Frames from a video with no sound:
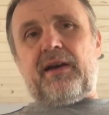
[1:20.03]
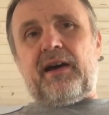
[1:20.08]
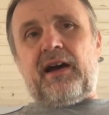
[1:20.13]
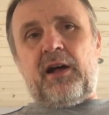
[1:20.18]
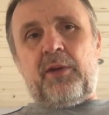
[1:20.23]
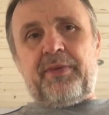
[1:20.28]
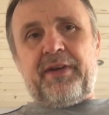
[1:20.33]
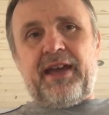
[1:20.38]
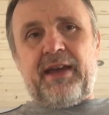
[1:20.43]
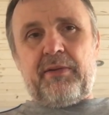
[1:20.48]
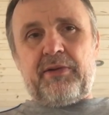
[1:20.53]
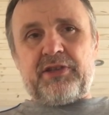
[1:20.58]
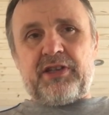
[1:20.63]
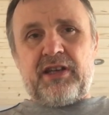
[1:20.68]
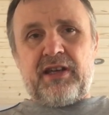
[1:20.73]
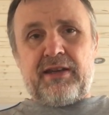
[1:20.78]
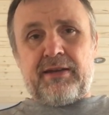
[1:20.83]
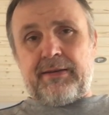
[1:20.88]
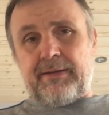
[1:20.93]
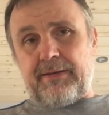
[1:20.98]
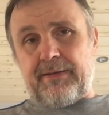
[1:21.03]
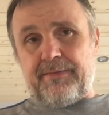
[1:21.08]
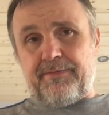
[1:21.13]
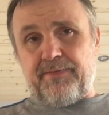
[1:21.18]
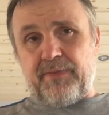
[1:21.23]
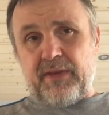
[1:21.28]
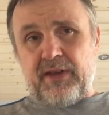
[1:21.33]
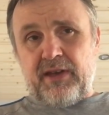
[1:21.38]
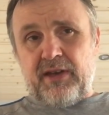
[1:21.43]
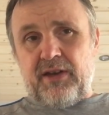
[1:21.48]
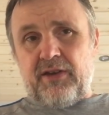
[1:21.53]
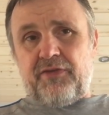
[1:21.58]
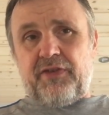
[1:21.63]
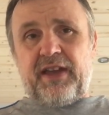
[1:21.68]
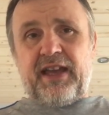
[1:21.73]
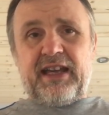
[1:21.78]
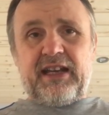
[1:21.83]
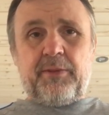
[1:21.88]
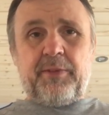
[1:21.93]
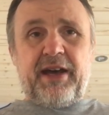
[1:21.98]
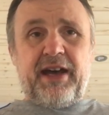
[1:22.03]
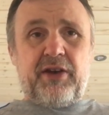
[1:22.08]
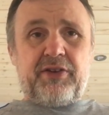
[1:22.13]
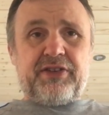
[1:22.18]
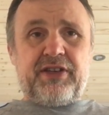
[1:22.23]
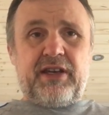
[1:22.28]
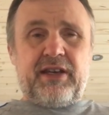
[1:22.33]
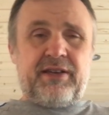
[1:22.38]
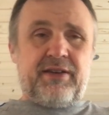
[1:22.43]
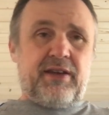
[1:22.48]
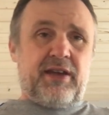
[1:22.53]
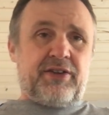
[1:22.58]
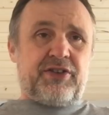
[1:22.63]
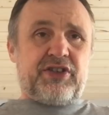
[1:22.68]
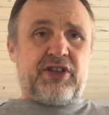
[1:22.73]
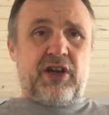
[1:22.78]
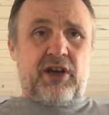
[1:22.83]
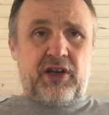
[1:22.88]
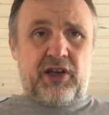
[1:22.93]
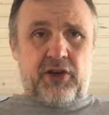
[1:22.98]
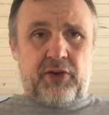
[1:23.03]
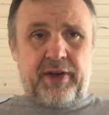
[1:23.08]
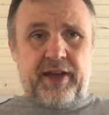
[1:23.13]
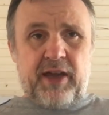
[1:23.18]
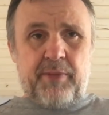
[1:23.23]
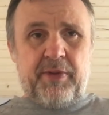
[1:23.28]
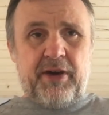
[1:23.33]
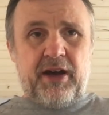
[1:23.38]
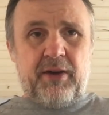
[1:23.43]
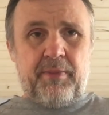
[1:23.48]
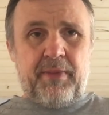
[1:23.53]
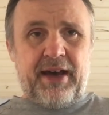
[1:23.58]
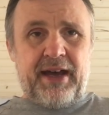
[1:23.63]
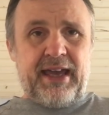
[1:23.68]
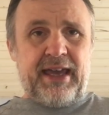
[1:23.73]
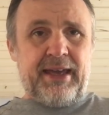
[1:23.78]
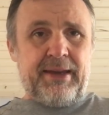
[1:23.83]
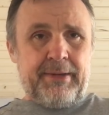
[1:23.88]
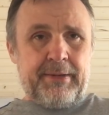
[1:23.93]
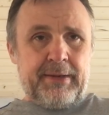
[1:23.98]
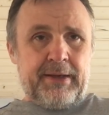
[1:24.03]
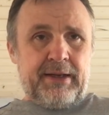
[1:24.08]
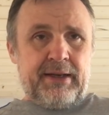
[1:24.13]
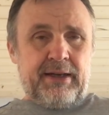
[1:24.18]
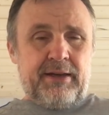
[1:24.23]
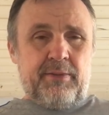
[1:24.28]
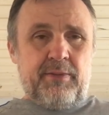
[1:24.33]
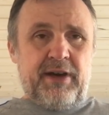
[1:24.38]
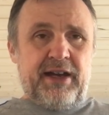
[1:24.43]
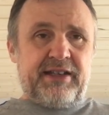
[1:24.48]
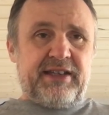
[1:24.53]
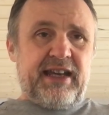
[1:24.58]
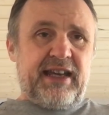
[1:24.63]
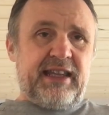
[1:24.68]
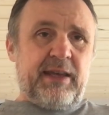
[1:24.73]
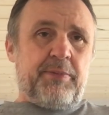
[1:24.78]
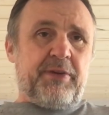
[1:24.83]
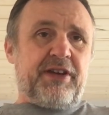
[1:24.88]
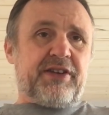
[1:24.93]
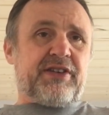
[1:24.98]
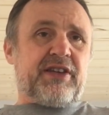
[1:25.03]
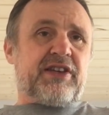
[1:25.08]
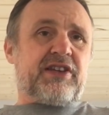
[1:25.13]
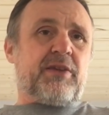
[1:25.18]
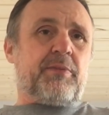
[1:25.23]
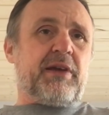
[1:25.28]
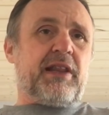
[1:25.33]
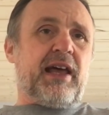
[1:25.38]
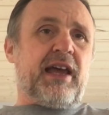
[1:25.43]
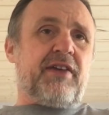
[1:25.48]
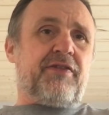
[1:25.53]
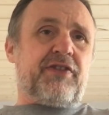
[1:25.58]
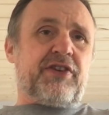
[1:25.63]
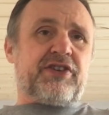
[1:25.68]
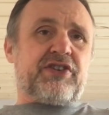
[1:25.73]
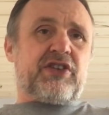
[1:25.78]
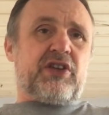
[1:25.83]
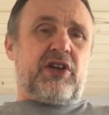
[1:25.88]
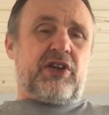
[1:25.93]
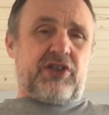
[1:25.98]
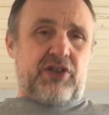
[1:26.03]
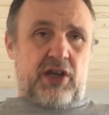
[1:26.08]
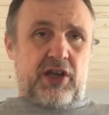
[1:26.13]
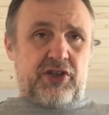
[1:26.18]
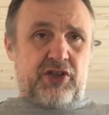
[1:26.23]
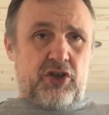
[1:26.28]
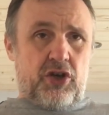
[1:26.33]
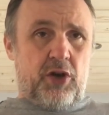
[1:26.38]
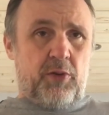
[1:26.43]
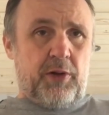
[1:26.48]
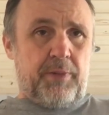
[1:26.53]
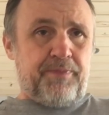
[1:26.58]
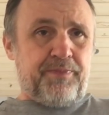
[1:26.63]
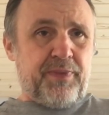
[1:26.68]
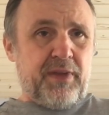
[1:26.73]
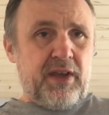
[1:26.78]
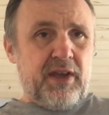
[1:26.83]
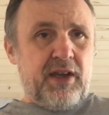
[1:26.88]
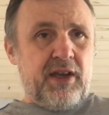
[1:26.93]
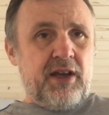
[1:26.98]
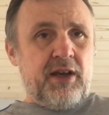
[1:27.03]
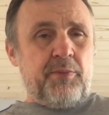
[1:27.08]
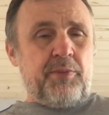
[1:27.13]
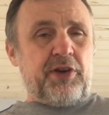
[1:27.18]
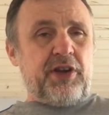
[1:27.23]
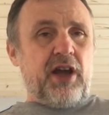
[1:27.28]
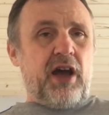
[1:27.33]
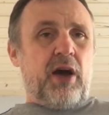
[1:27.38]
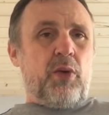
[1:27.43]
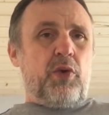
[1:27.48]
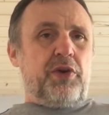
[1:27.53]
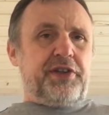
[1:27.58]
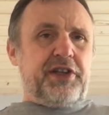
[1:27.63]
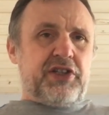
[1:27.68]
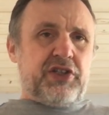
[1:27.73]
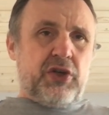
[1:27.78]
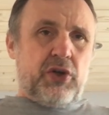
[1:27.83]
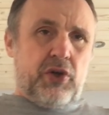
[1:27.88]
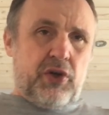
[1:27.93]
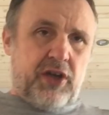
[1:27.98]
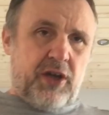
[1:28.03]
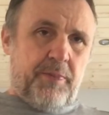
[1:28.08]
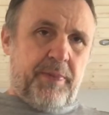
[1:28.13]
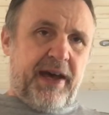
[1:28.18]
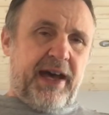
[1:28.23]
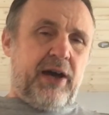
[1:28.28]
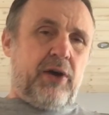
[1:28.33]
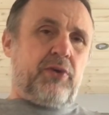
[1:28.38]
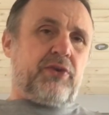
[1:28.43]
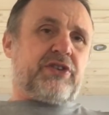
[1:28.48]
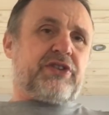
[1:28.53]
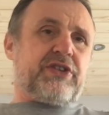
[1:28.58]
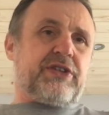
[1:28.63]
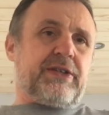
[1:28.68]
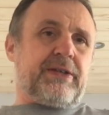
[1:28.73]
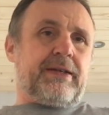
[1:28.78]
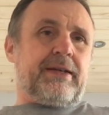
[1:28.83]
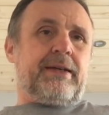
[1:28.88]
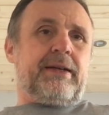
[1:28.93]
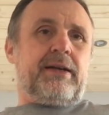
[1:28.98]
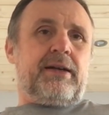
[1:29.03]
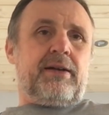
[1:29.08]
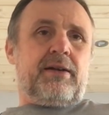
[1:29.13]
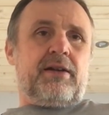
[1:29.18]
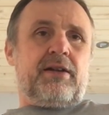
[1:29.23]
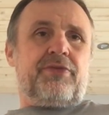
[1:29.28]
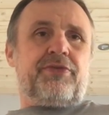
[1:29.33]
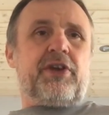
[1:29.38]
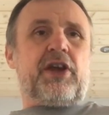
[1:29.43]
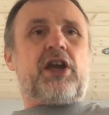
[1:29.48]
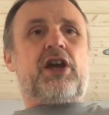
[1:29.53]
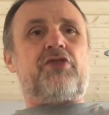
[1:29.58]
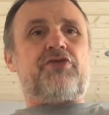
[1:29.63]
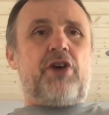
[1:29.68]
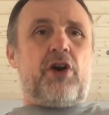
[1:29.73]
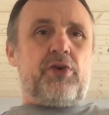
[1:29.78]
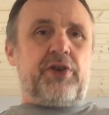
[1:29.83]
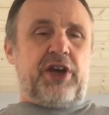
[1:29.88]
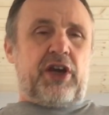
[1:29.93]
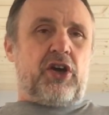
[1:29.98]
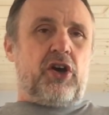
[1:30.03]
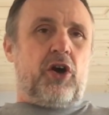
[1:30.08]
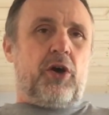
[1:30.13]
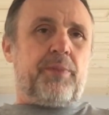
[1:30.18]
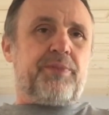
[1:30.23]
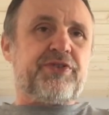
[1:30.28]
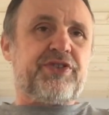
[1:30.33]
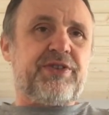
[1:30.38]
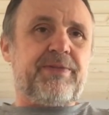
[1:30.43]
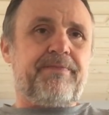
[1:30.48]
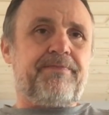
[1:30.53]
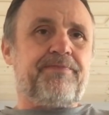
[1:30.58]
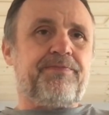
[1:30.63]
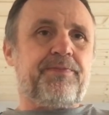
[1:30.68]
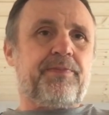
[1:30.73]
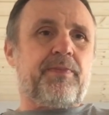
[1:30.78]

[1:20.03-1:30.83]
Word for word: I'll be able to forget about it and, and start going about my my daily business and my life as, as, as normal. But I want to talk about the Corona Cops.